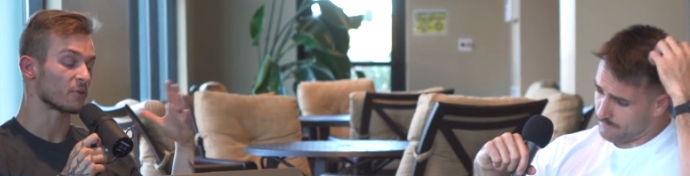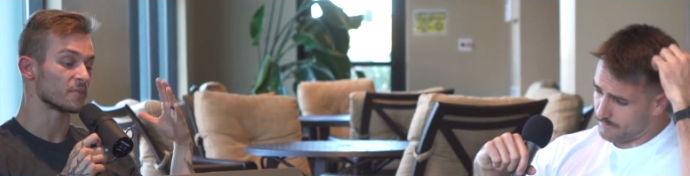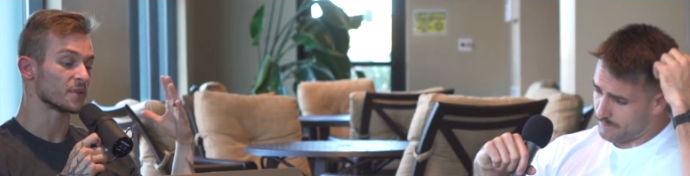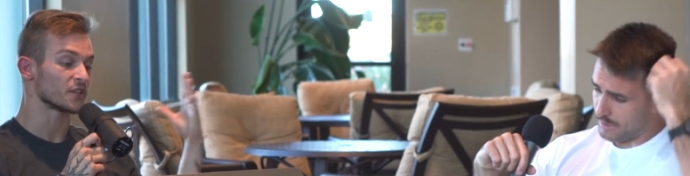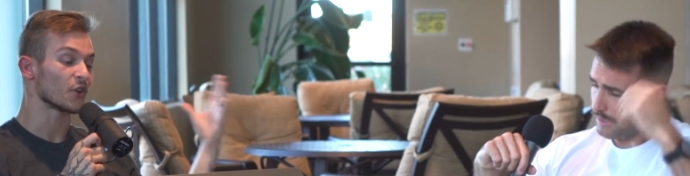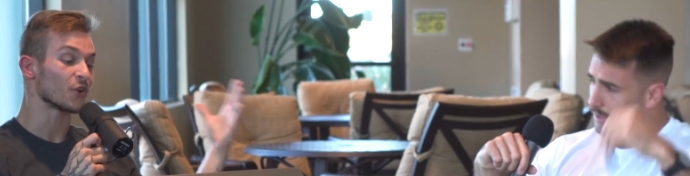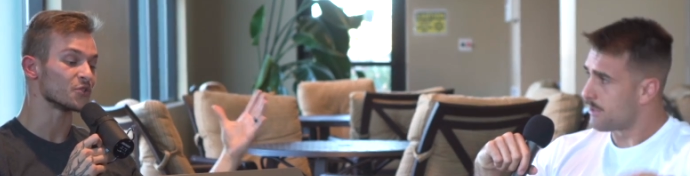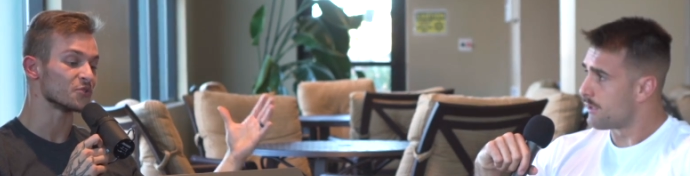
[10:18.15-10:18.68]
Speaker 1: would be the
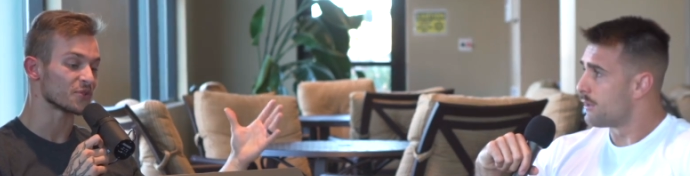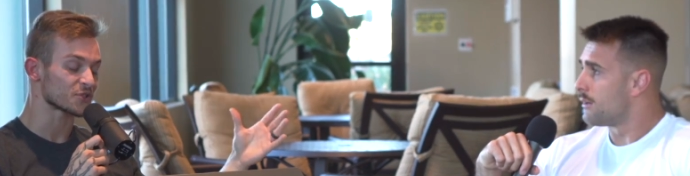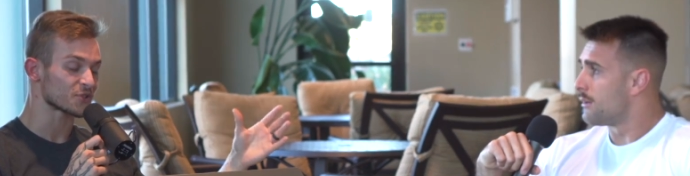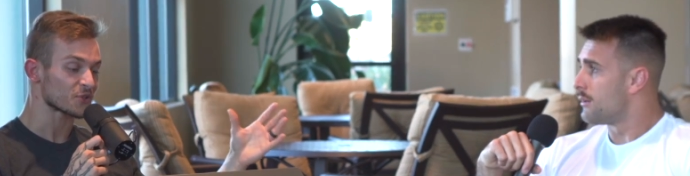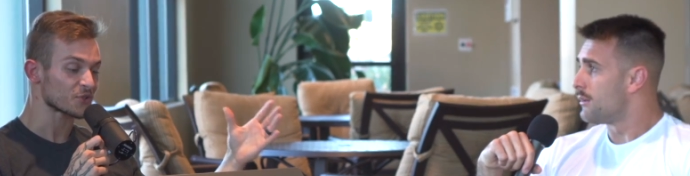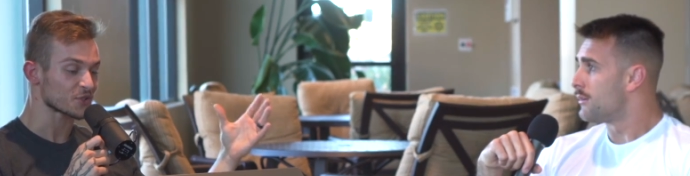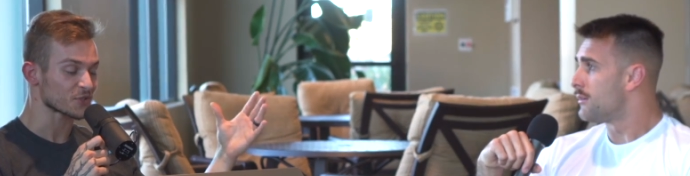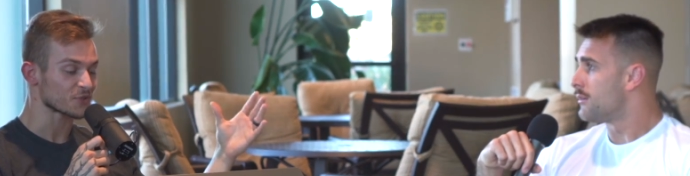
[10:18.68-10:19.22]
go to
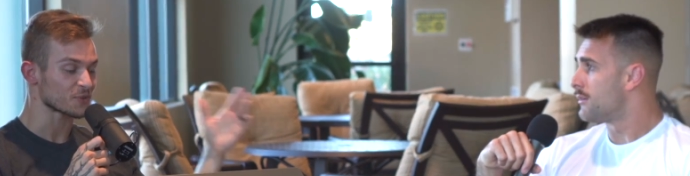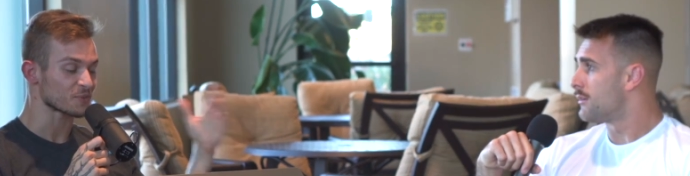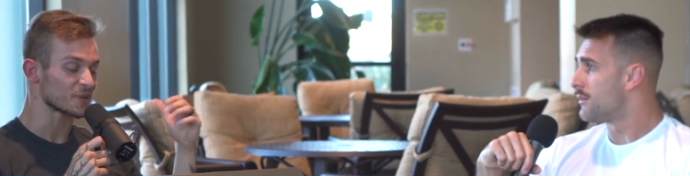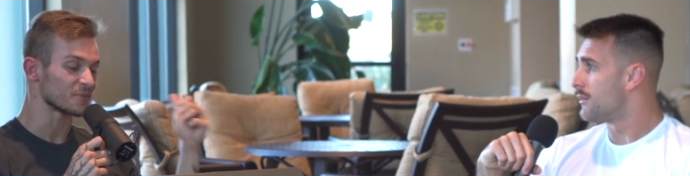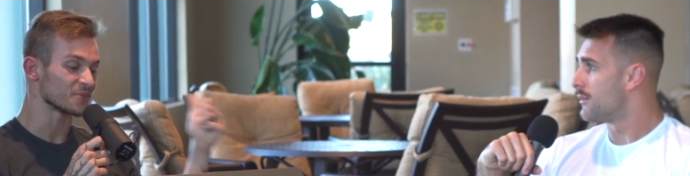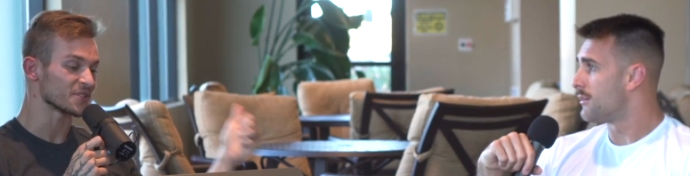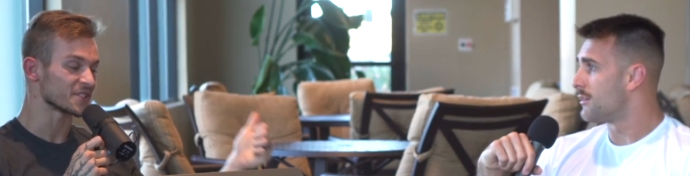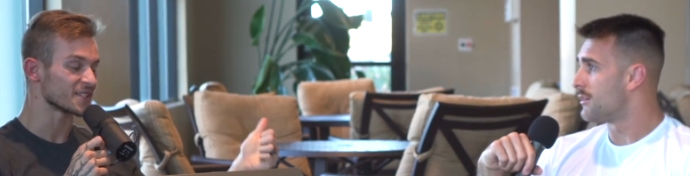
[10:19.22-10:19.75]
excuses for
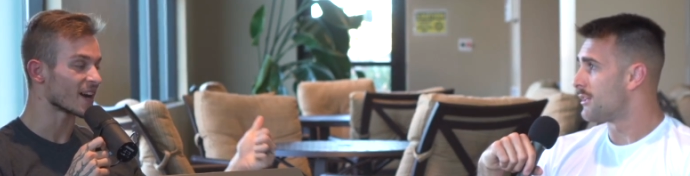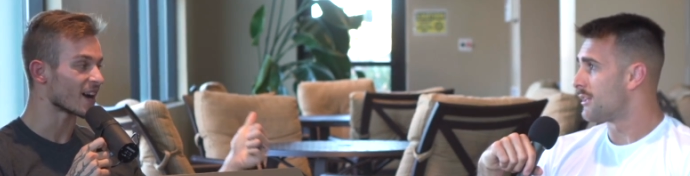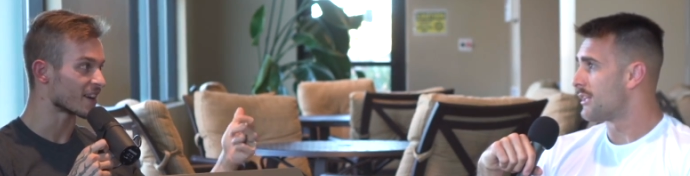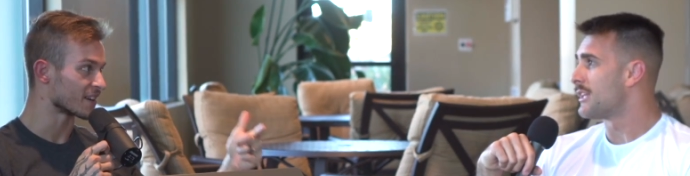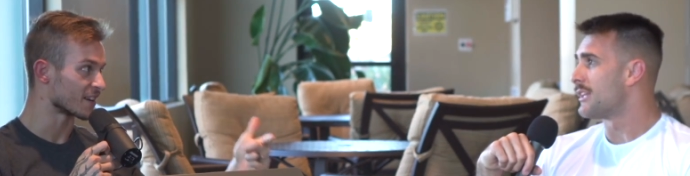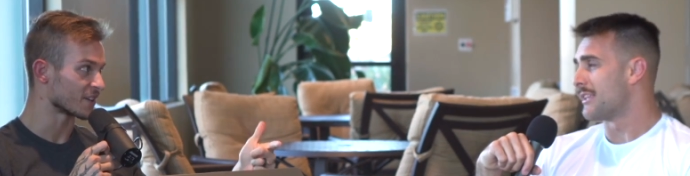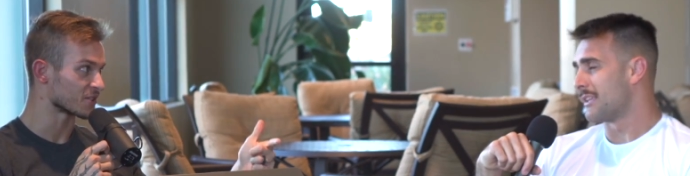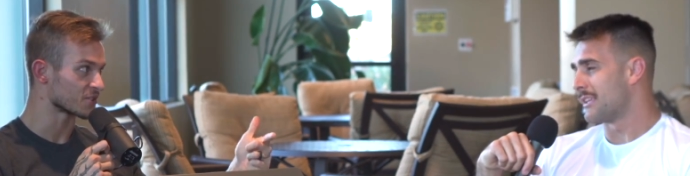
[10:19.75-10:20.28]
people's diet
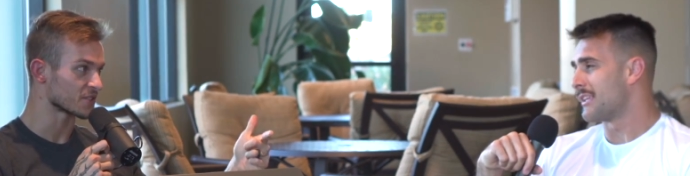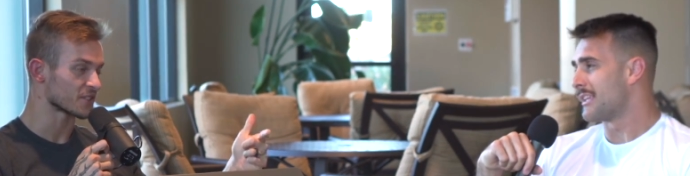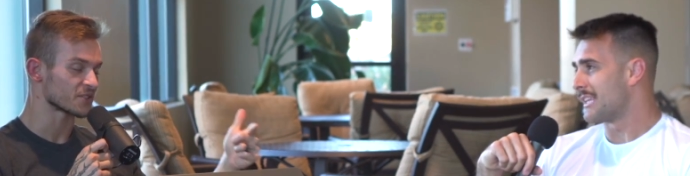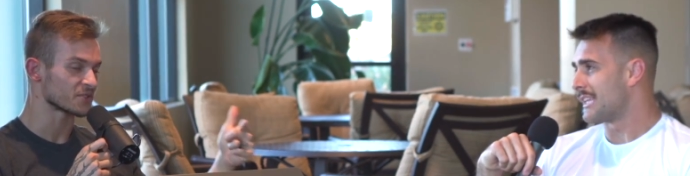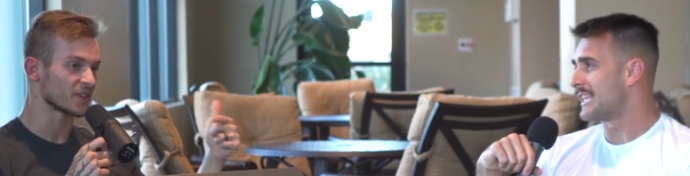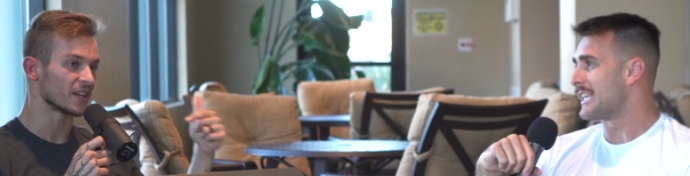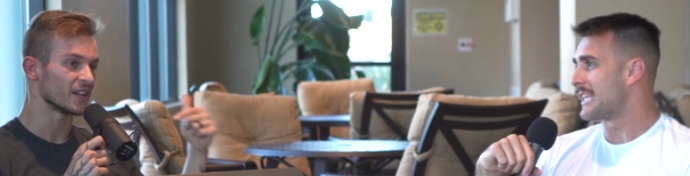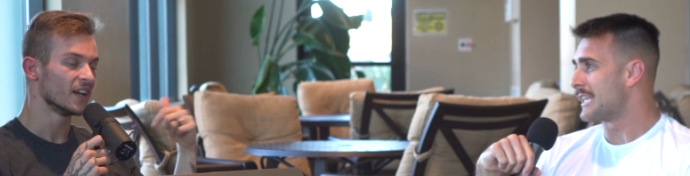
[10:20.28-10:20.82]
and exercise, right?